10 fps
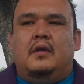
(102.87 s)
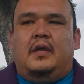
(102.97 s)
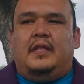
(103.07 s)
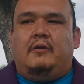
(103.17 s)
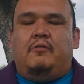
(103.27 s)

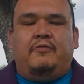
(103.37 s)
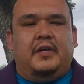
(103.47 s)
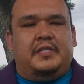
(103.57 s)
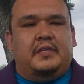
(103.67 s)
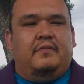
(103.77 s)
And that
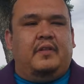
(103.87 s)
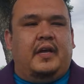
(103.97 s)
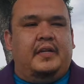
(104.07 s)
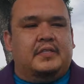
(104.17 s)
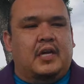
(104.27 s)
reflection of
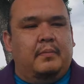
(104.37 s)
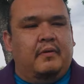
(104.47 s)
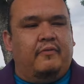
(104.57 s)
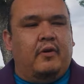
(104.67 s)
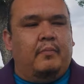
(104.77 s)
light is
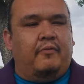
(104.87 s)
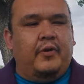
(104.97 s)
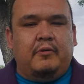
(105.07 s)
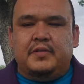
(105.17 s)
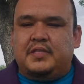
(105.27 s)
coming from a
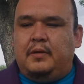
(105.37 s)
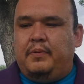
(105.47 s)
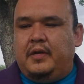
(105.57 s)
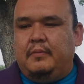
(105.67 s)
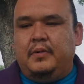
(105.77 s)
frequency
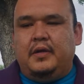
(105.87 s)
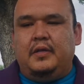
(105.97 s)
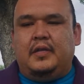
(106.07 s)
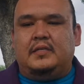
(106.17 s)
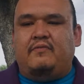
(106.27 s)
being
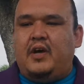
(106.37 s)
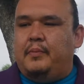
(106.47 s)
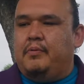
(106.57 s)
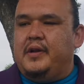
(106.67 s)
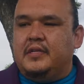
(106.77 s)
emitted that's
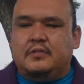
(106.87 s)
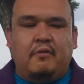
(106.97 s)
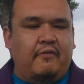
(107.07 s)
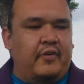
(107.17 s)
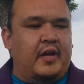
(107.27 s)
vibrating
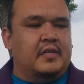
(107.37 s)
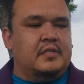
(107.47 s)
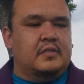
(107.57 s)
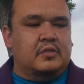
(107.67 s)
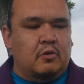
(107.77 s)
so
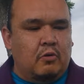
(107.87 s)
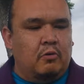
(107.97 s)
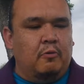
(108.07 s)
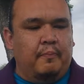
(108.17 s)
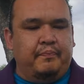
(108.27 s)
fast and
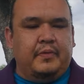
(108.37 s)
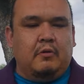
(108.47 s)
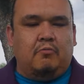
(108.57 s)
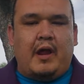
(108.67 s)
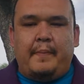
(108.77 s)
so
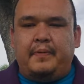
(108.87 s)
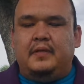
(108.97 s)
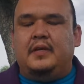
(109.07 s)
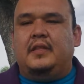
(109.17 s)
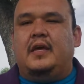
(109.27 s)

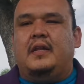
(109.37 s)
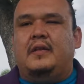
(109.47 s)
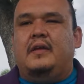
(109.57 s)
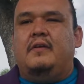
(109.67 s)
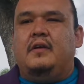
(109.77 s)
rapidly that
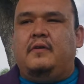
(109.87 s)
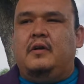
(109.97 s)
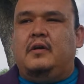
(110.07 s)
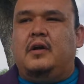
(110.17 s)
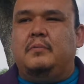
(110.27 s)
it
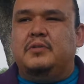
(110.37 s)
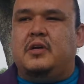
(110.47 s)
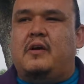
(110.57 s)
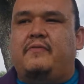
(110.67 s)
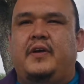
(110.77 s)
comes
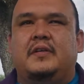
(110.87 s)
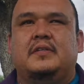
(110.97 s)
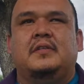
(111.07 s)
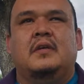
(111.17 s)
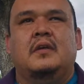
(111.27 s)
off
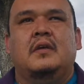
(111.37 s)
as